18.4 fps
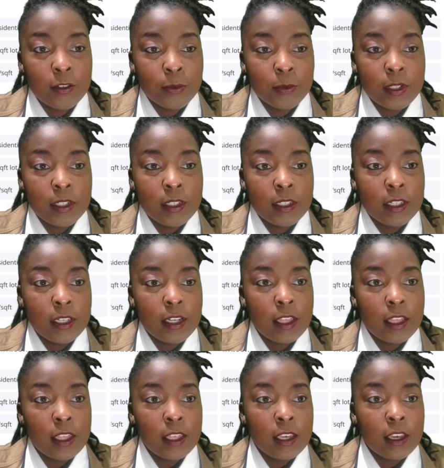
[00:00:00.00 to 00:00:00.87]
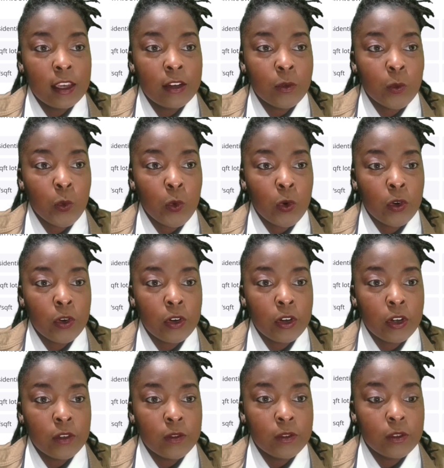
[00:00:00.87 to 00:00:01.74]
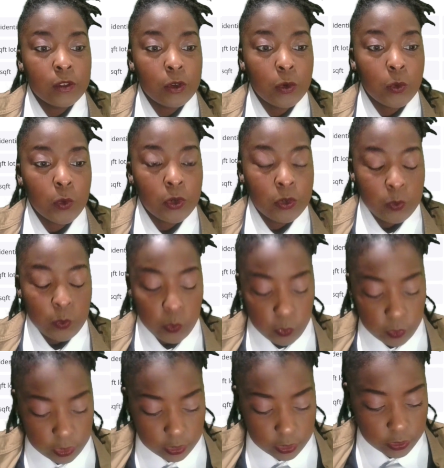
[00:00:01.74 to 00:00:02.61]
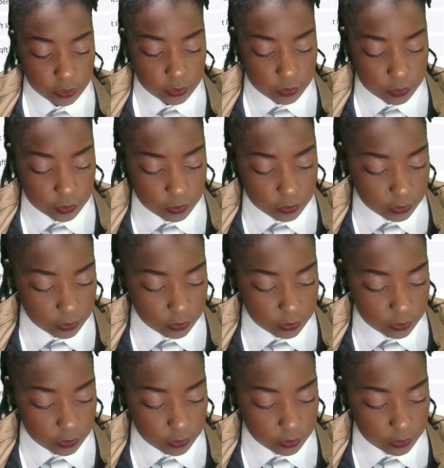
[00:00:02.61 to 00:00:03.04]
we didn't see anything in Waldorf. So what we're gonna do,